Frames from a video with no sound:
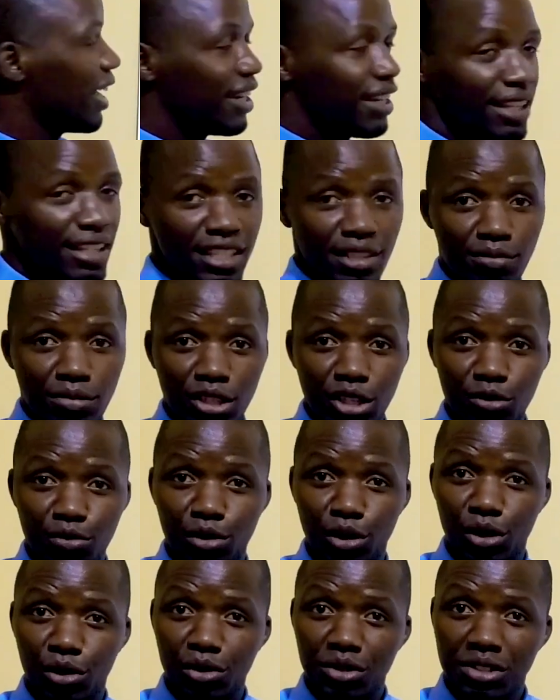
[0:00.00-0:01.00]
NADH being
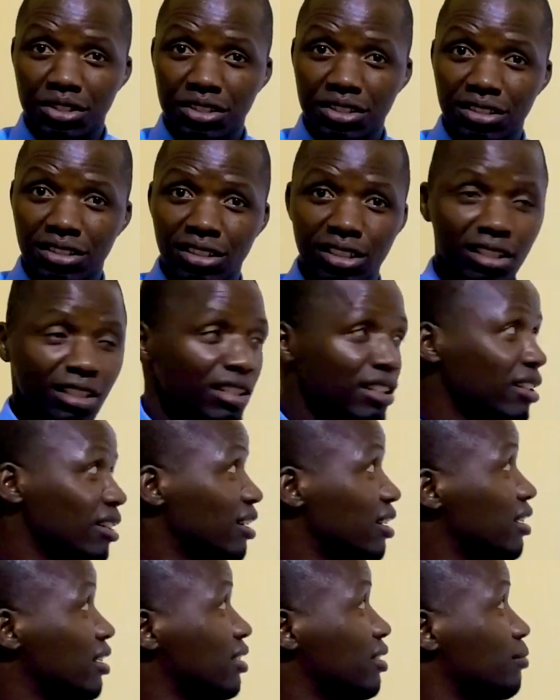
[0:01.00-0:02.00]
produced,
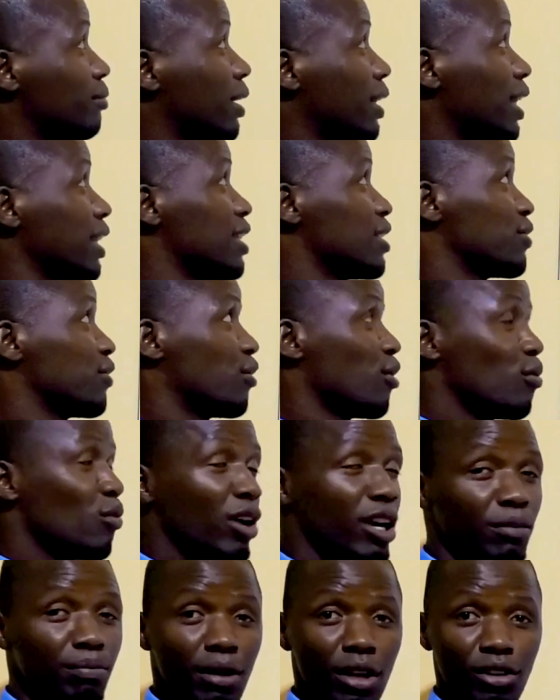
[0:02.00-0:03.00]
but that is from
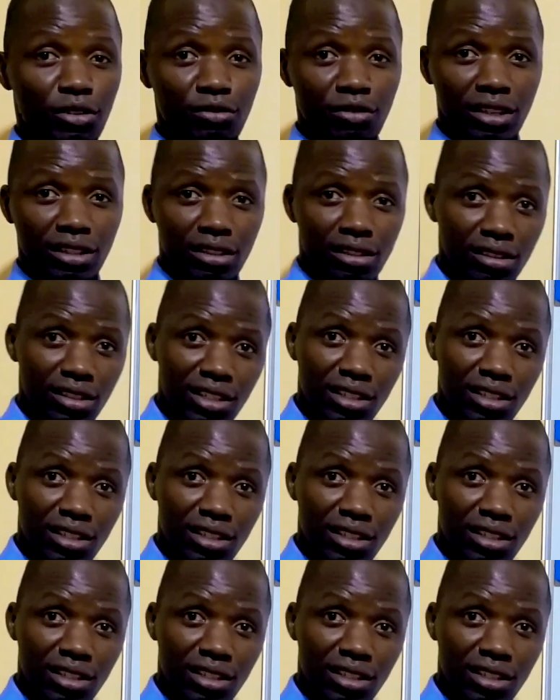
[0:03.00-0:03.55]
1 pyruvate.